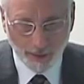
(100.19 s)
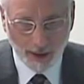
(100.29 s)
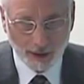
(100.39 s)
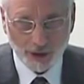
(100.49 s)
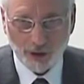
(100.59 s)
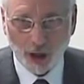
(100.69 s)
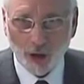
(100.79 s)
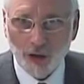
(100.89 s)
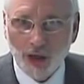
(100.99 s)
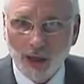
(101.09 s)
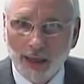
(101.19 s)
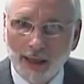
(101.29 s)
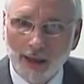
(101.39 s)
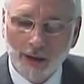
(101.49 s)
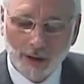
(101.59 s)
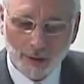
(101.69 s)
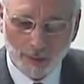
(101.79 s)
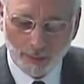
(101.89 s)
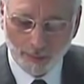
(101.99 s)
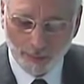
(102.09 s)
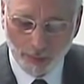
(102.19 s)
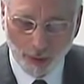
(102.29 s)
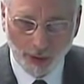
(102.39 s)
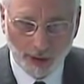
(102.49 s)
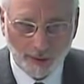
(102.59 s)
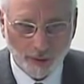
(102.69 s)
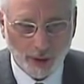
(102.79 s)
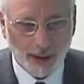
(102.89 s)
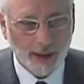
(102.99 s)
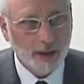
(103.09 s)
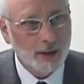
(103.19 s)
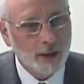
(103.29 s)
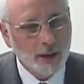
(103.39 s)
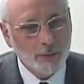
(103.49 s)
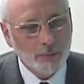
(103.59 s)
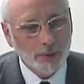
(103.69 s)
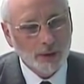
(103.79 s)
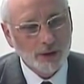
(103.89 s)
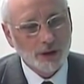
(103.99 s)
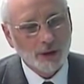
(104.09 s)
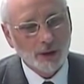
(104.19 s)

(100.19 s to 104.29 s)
That's the underlying point, if you like, but